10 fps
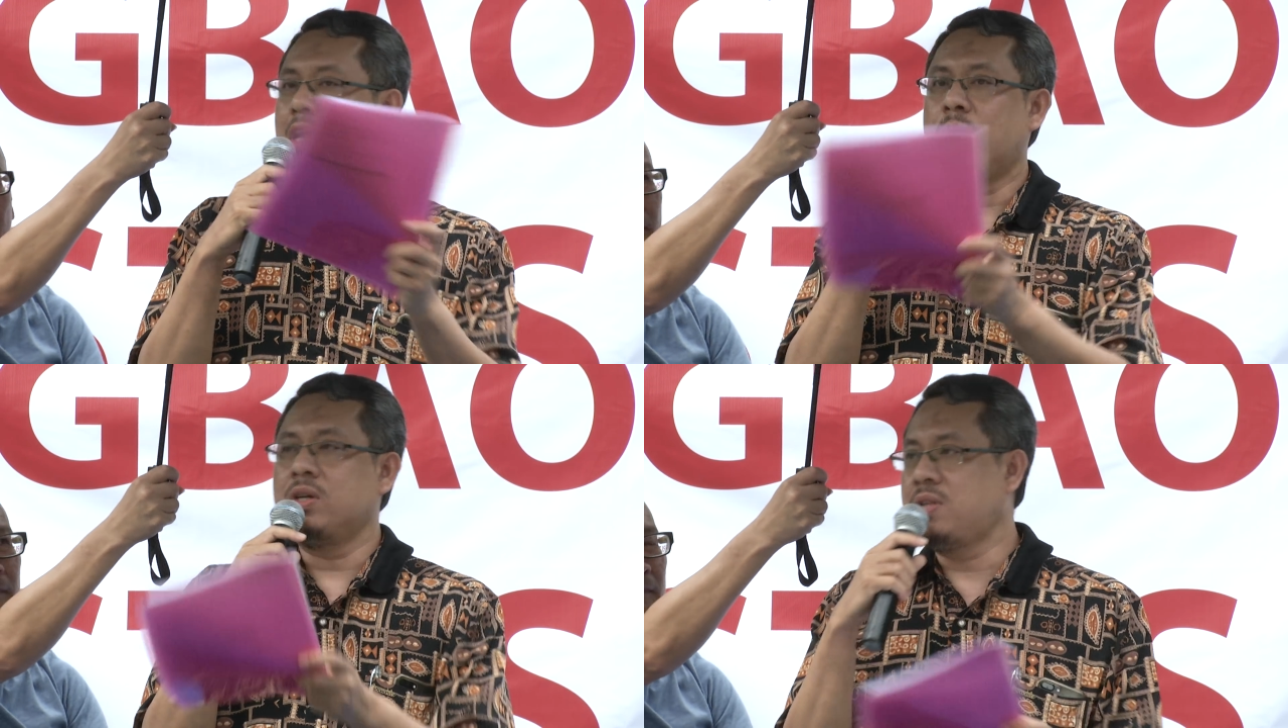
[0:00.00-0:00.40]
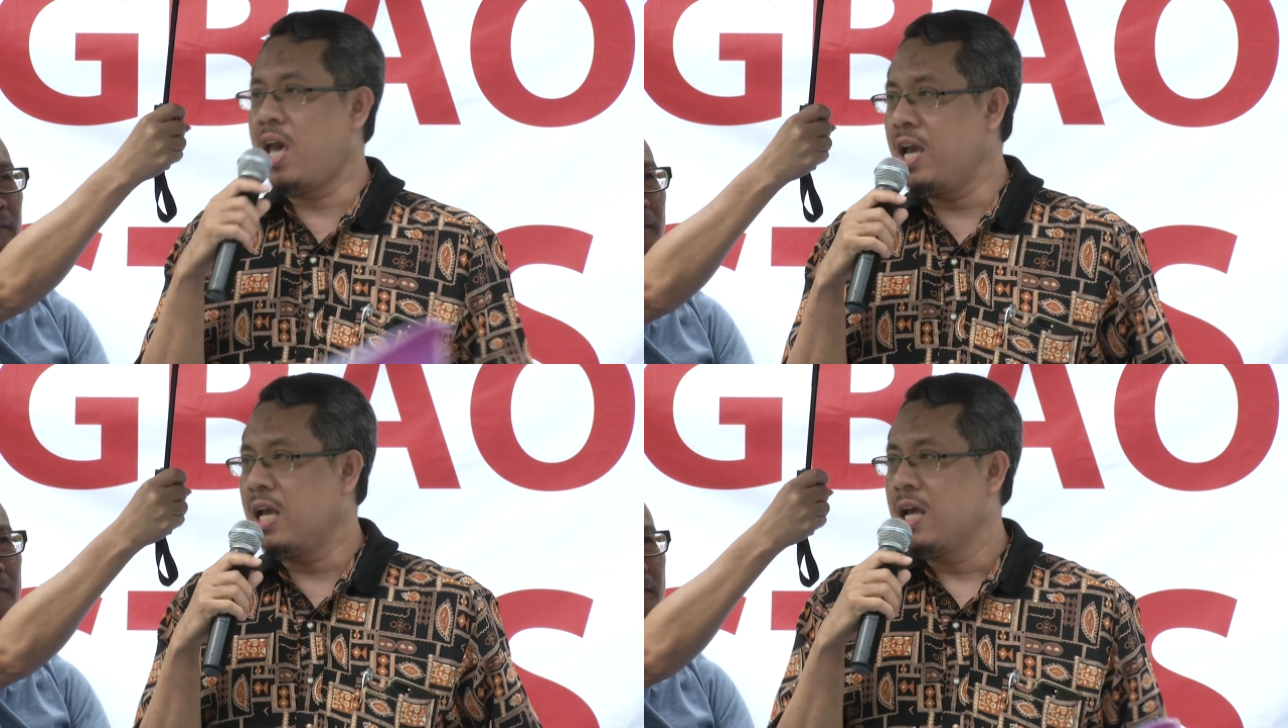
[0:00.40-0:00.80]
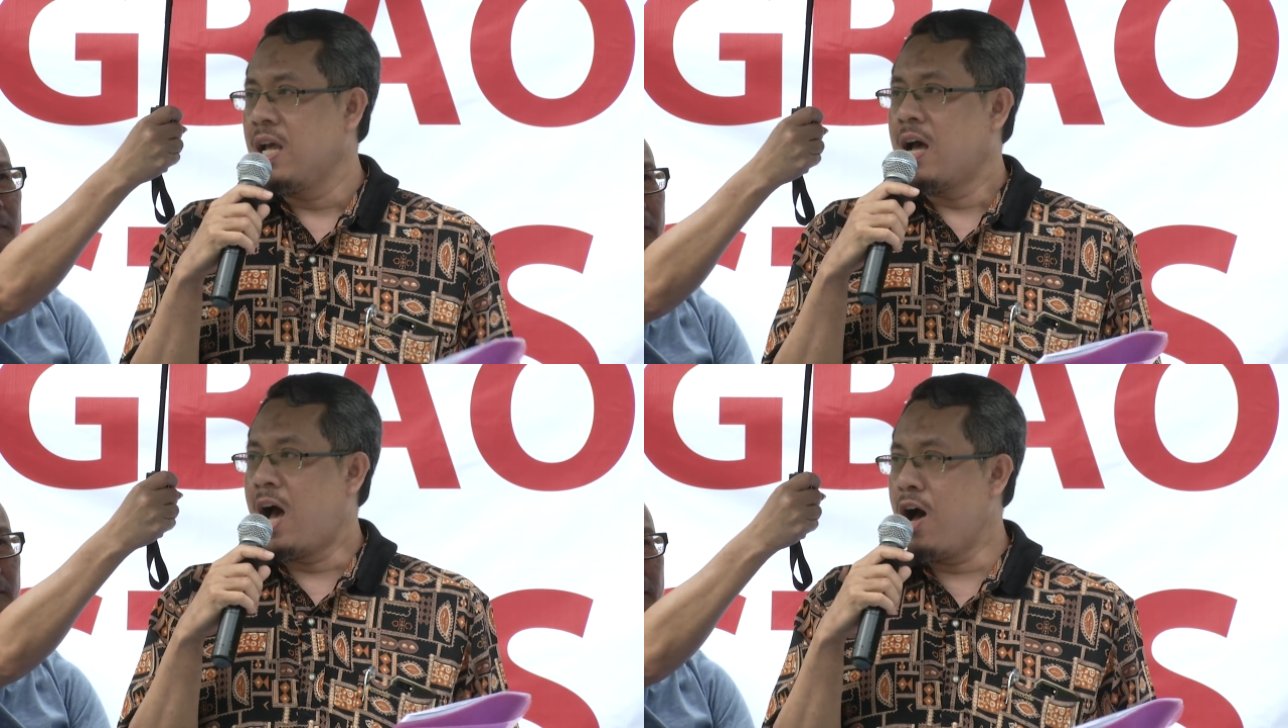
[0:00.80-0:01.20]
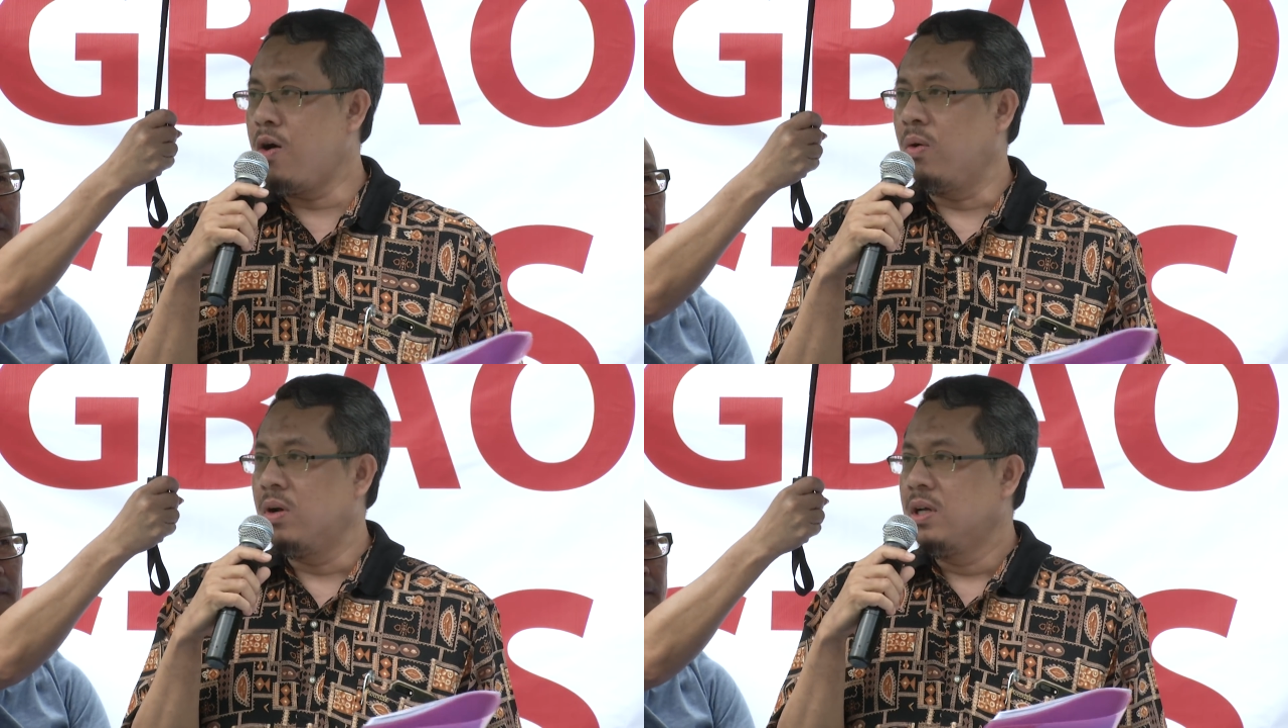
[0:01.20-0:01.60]
were saying
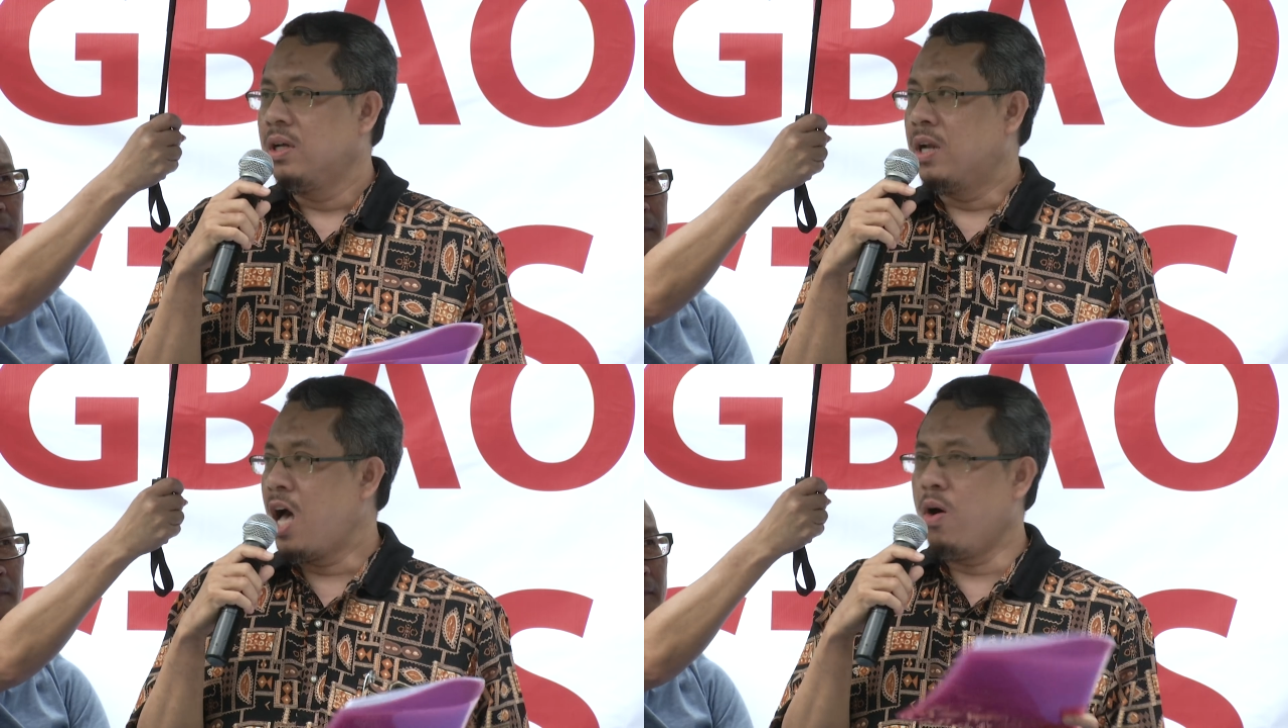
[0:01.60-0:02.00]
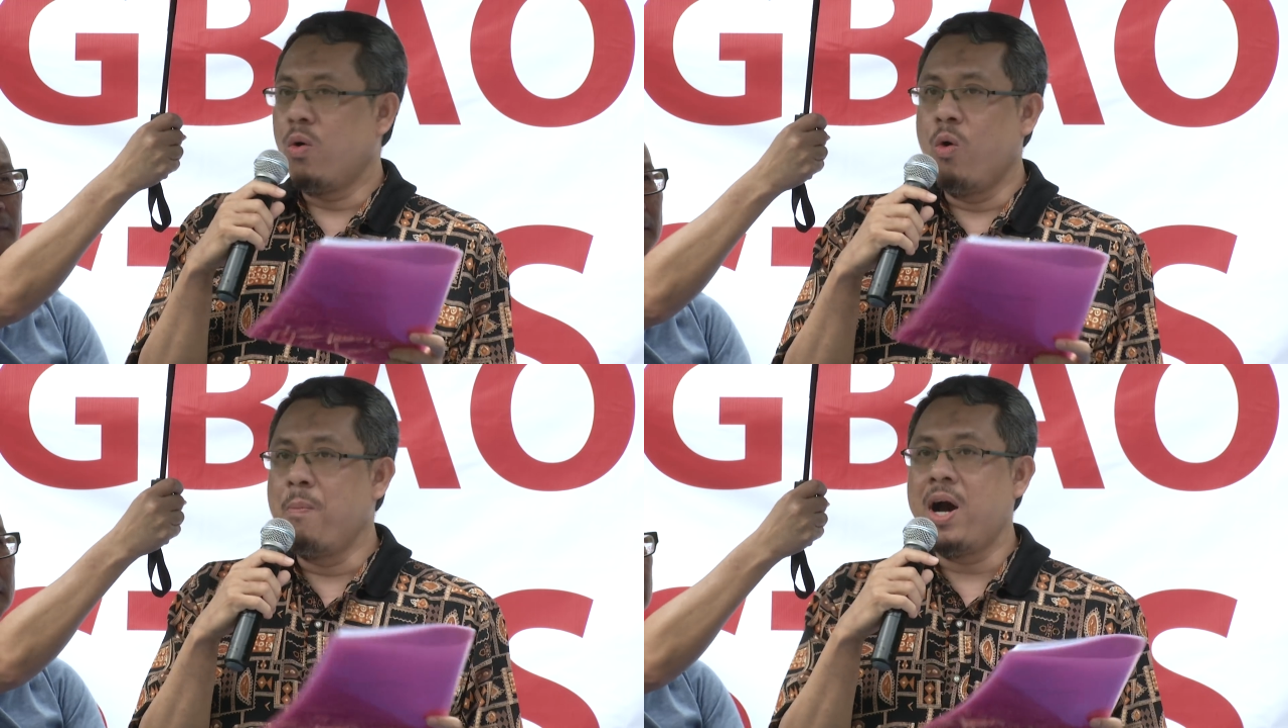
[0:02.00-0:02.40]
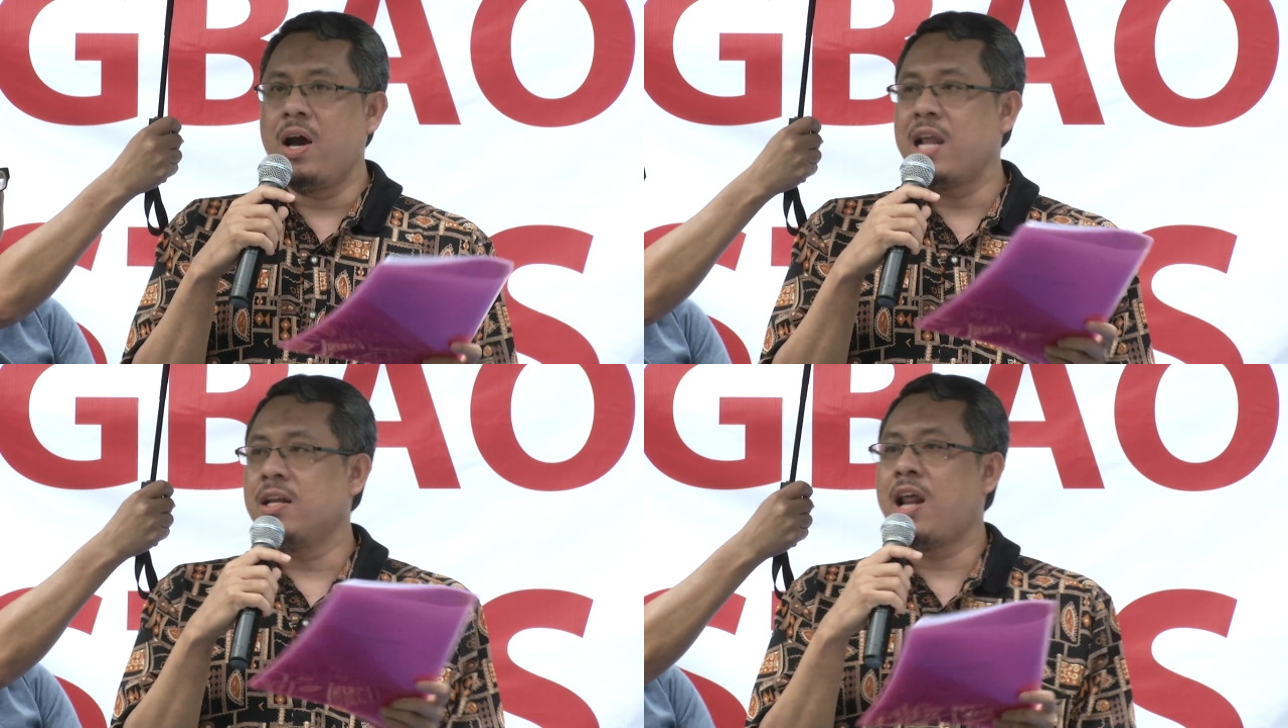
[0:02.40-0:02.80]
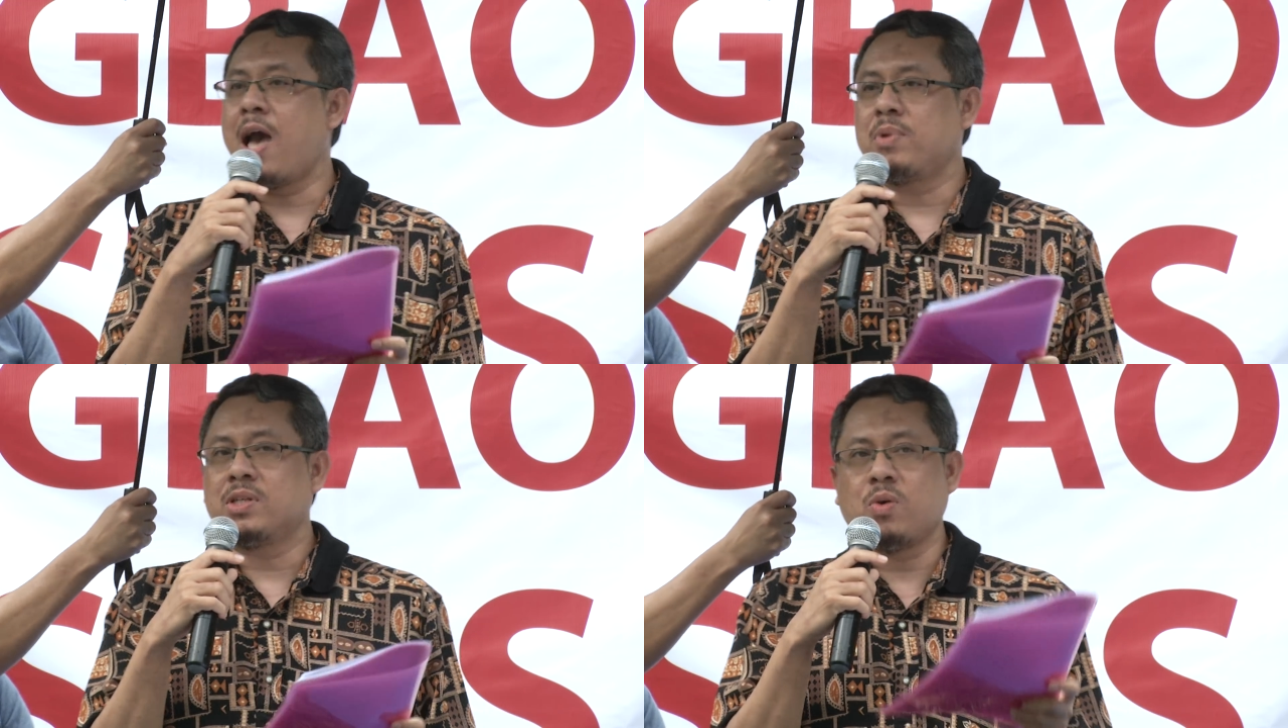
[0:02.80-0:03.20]
how now Uber and
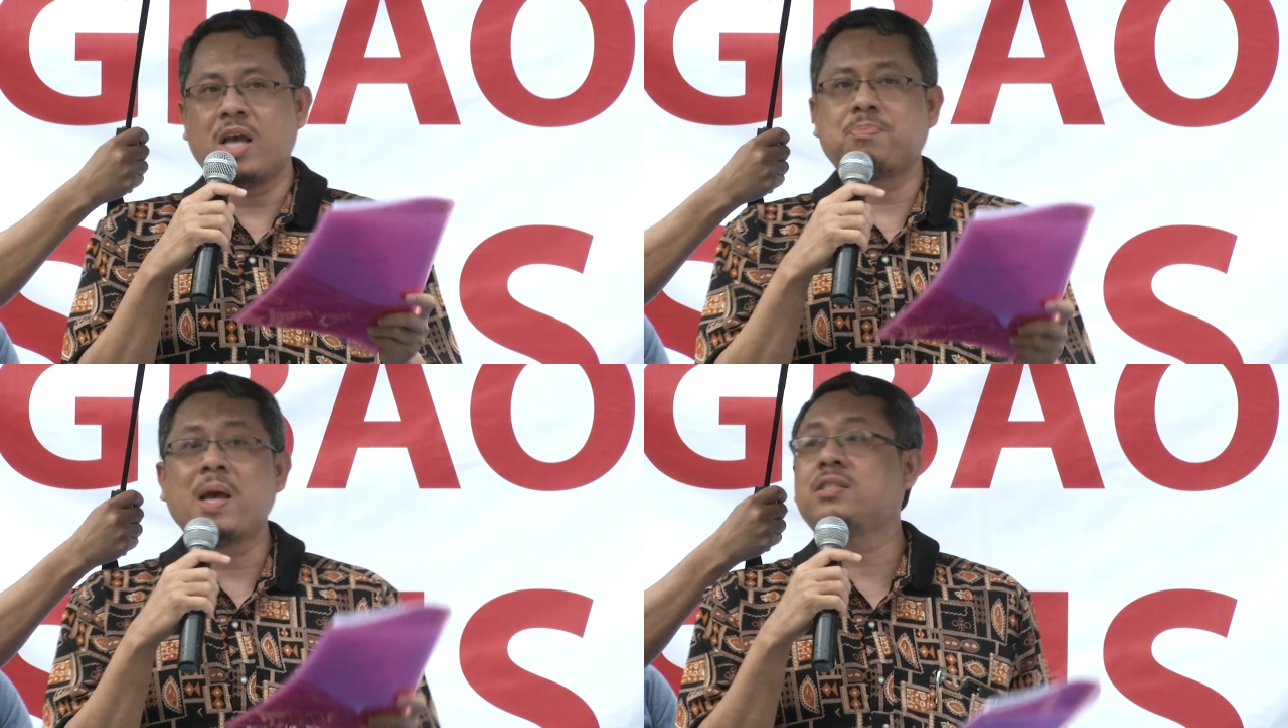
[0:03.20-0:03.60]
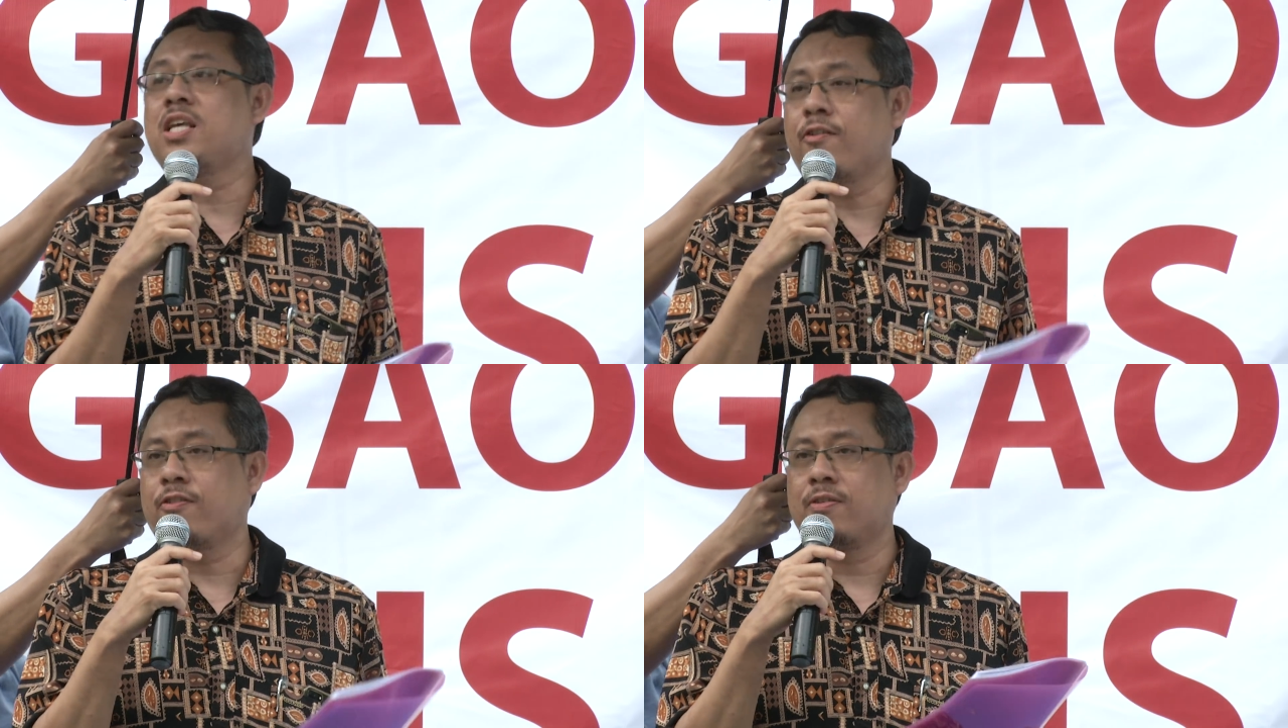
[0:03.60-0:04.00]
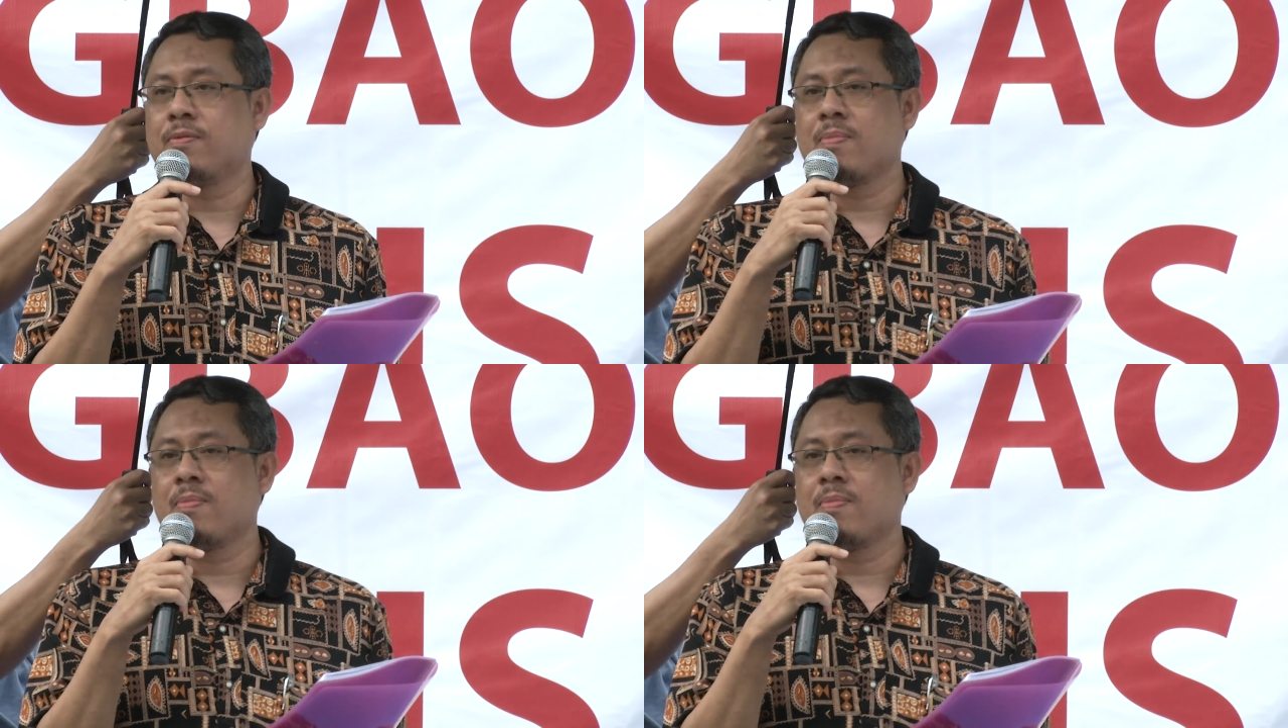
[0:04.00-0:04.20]
Grab is so expensive.